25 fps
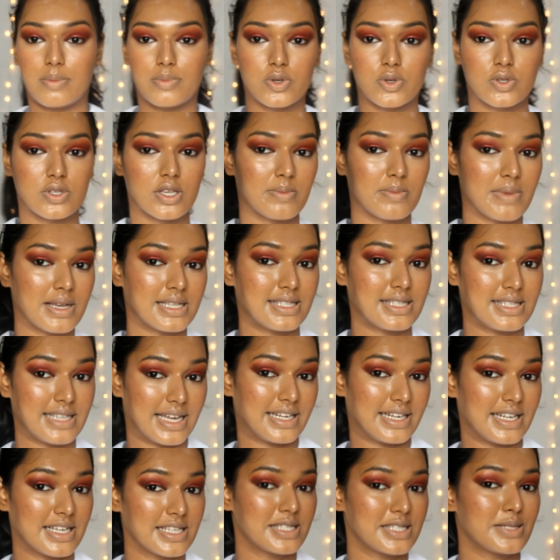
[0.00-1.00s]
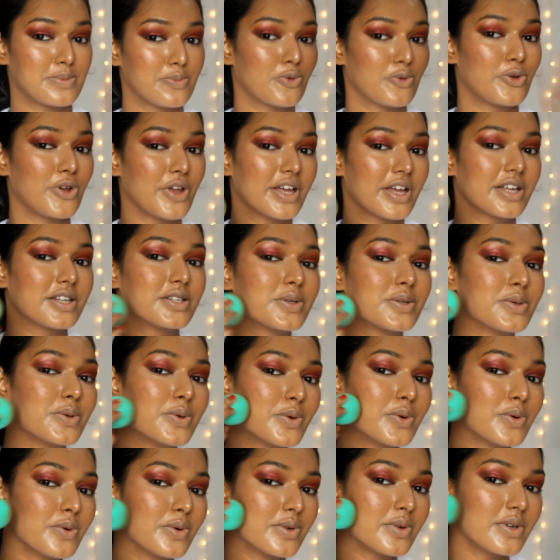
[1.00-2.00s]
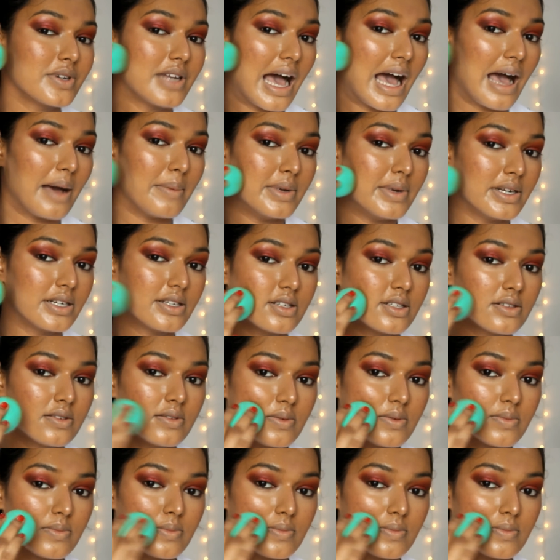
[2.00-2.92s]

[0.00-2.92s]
I'm using my setting spray to dab it in.